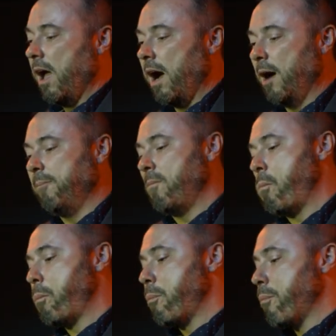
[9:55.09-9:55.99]
um,
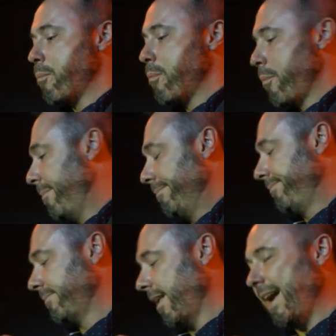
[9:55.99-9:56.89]

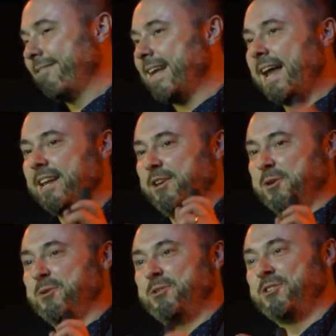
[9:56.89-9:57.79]
I've got to
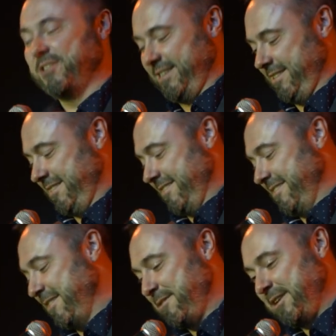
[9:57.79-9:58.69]
use
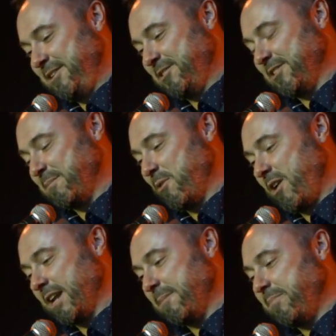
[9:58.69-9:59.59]
the thing since I
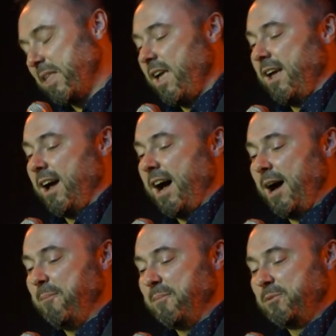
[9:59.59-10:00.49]
brought it.
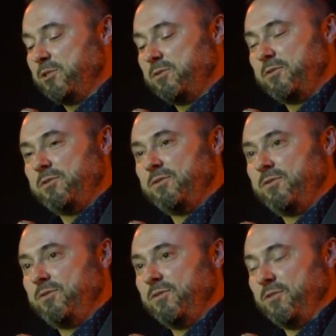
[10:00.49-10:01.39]
Um,
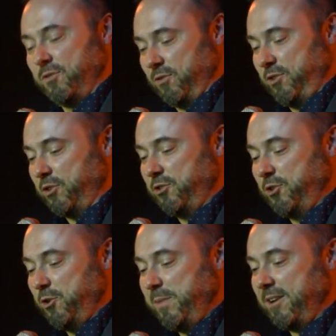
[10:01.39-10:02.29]
to
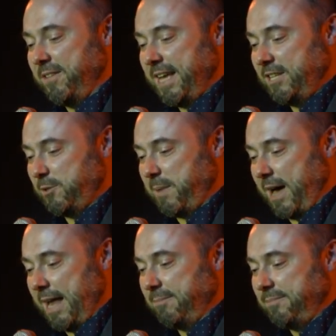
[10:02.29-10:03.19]
zoom in on that spot,